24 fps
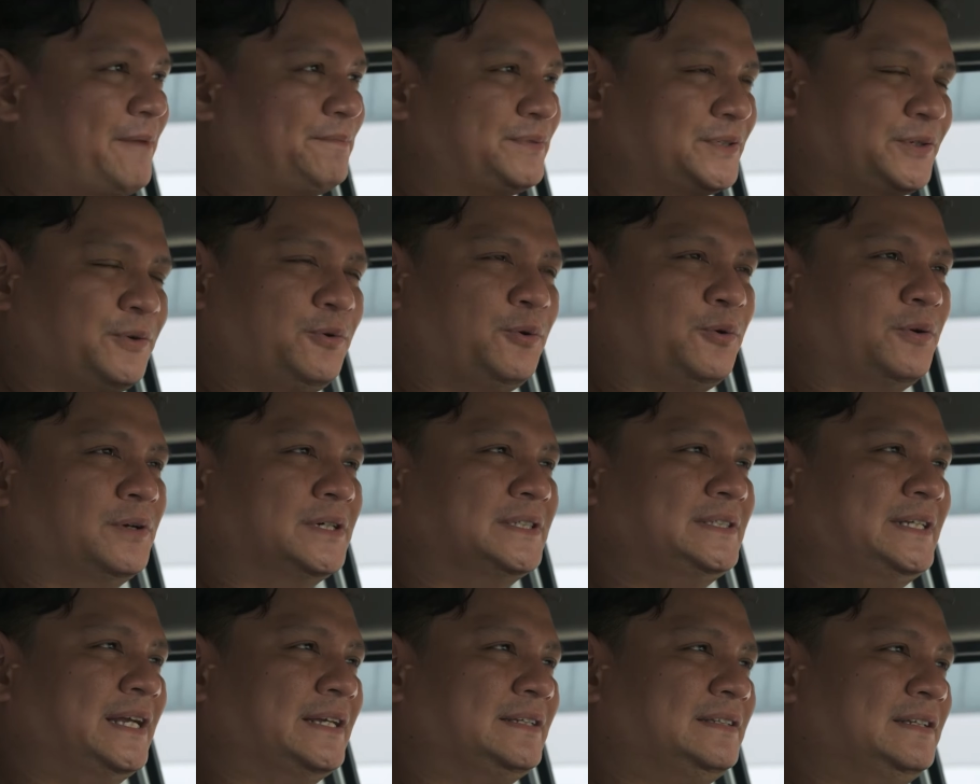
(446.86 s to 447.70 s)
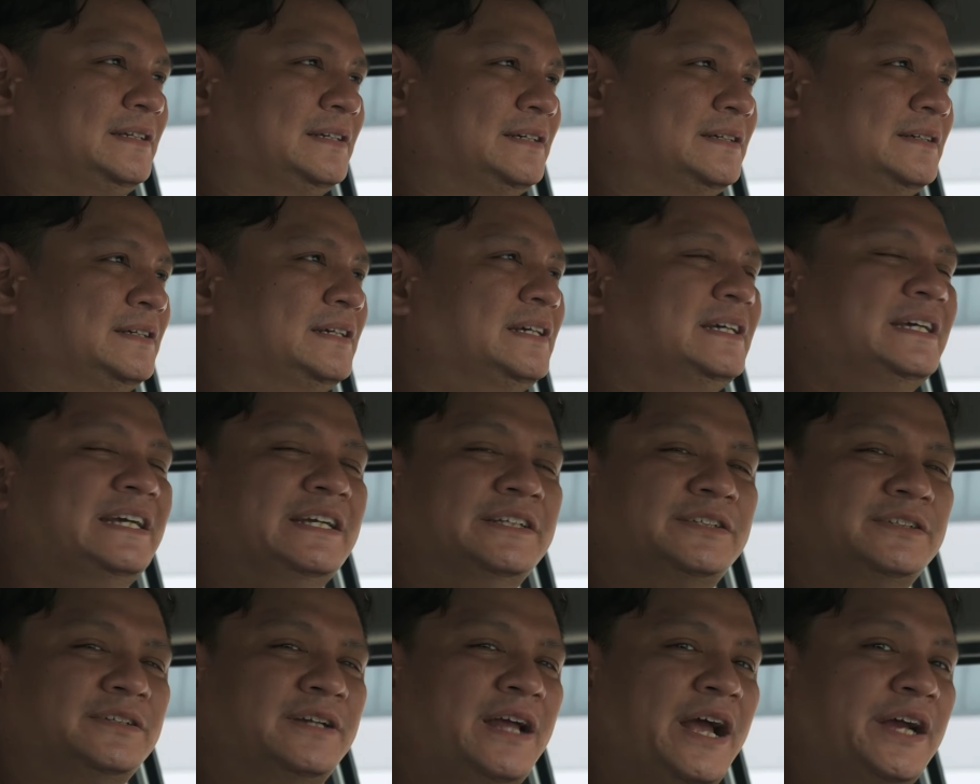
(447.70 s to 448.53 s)
scores that the
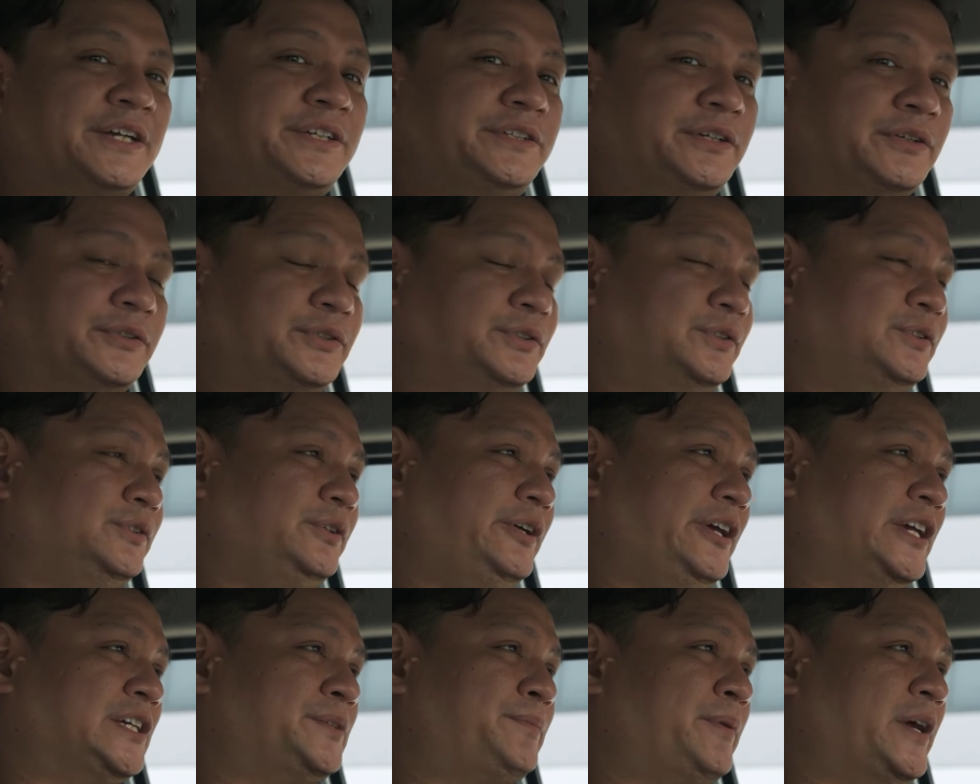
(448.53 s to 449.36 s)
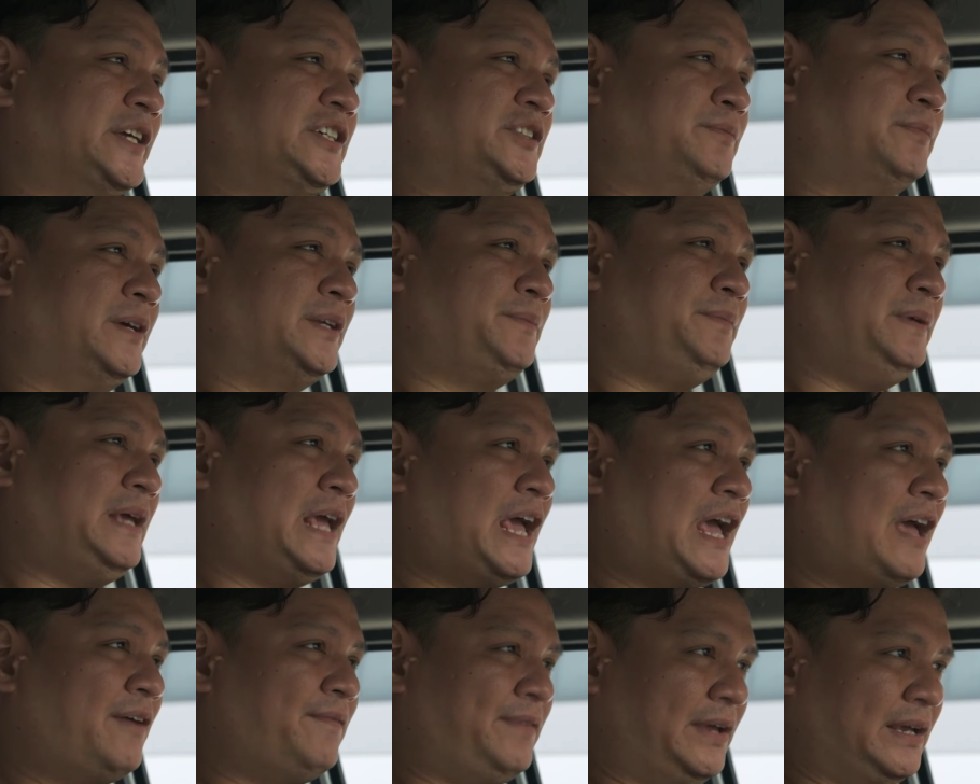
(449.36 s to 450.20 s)
International Suzuki S-Presso might be
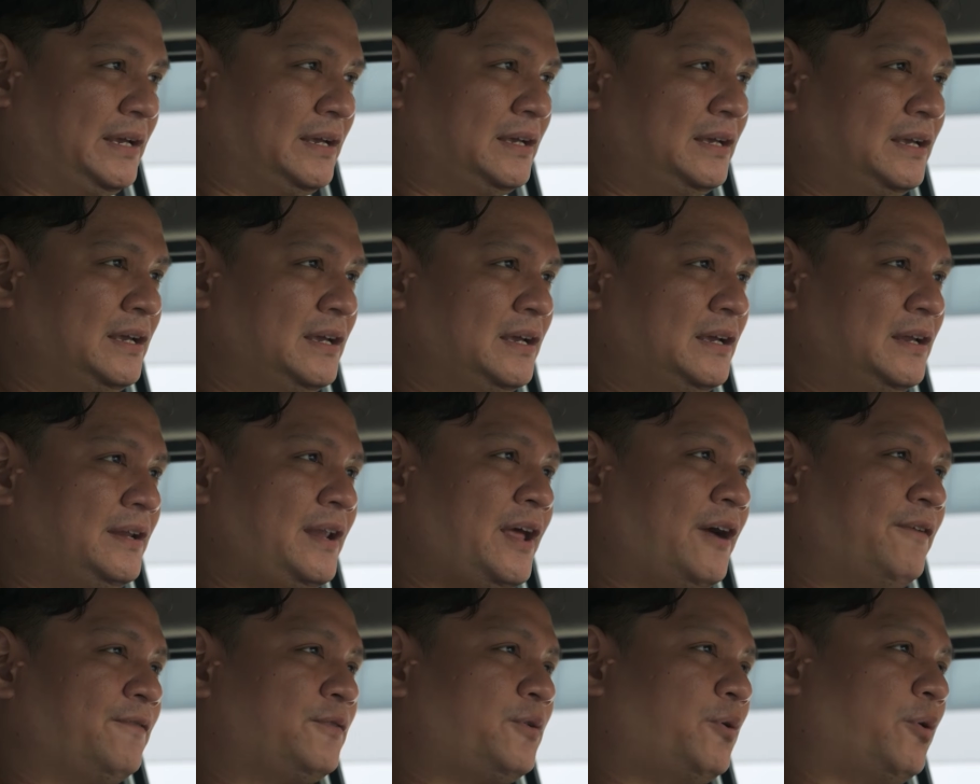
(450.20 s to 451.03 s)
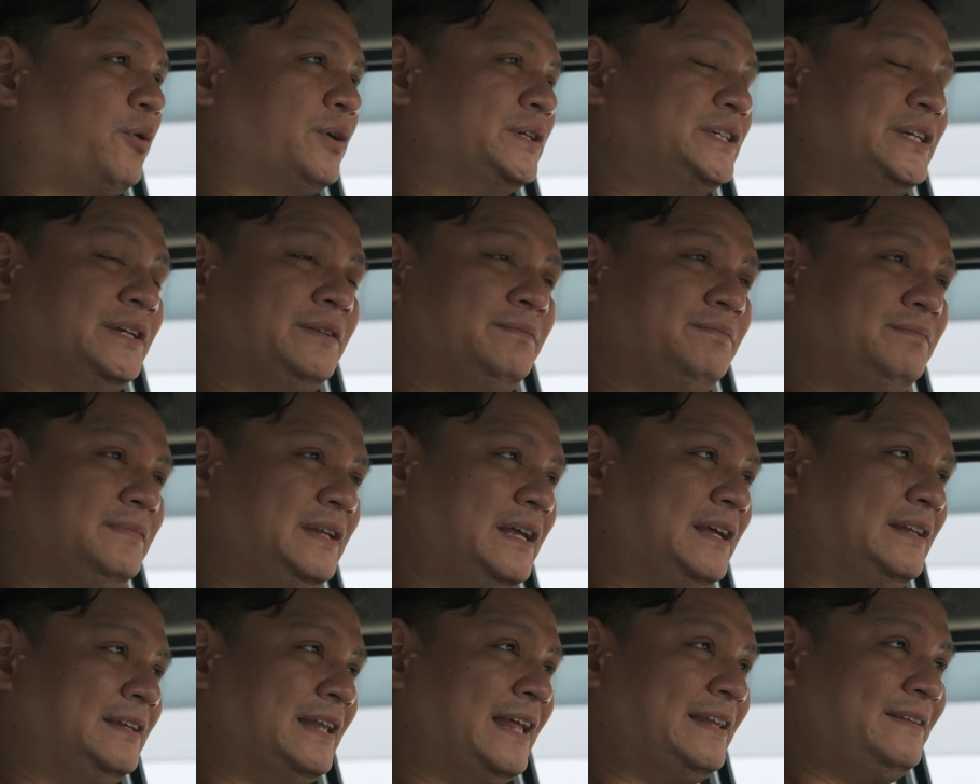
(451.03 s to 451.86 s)
having. Now, of course,
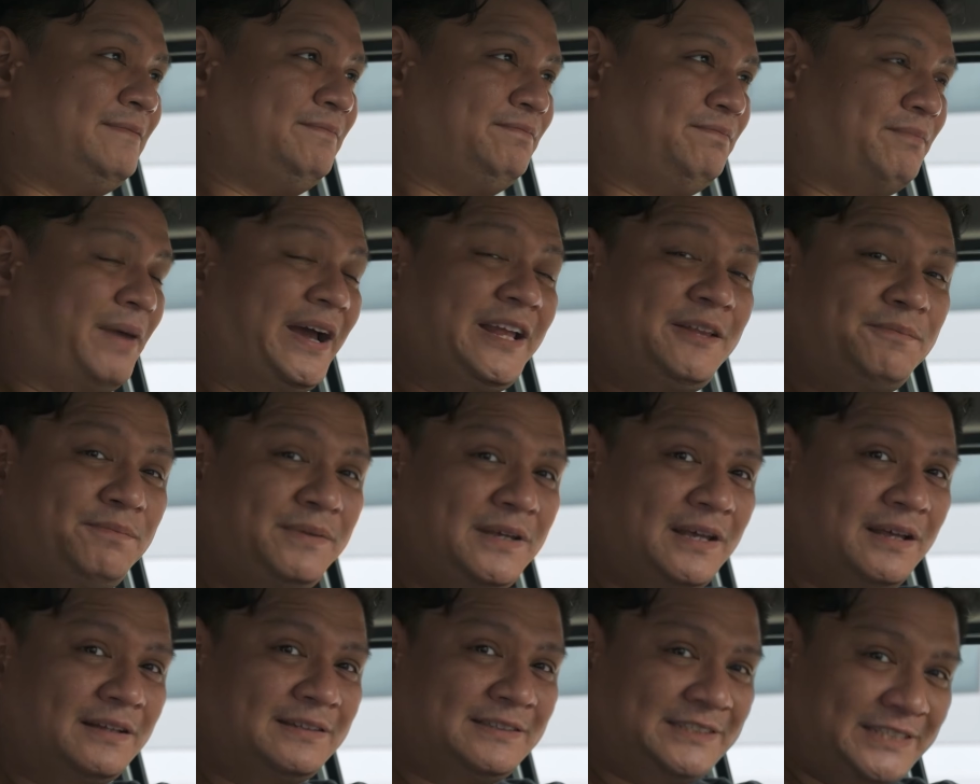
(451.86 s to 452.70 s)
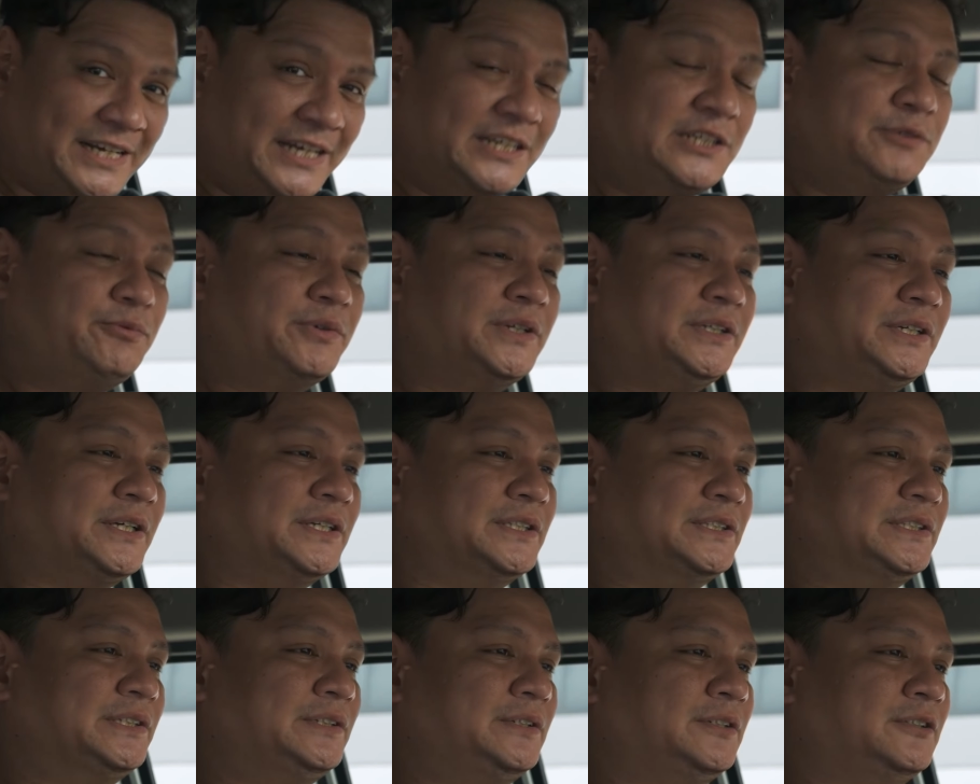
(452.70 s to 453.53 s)
that might be a genuine
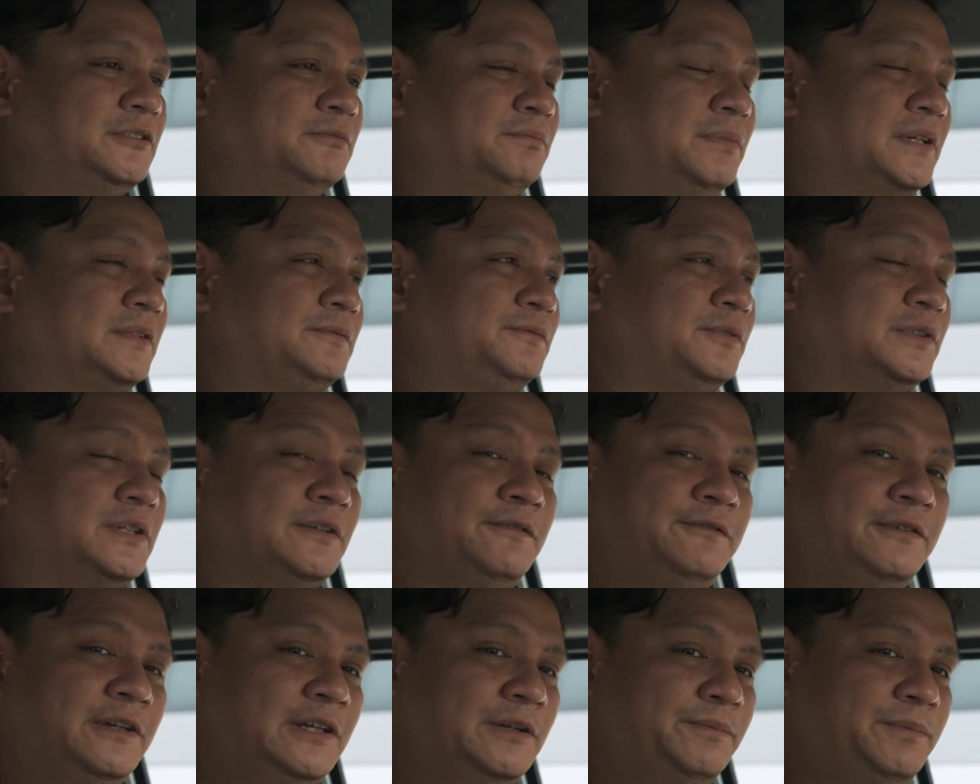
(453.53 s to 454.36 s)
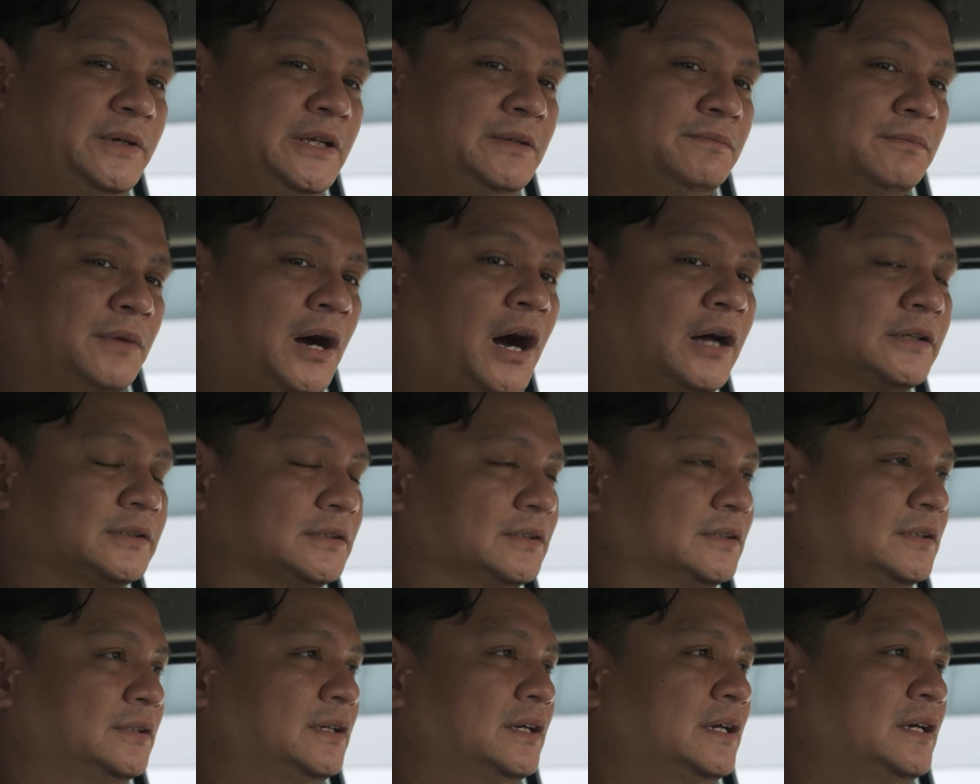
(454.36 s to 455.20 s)
concern, but for the Philippine model,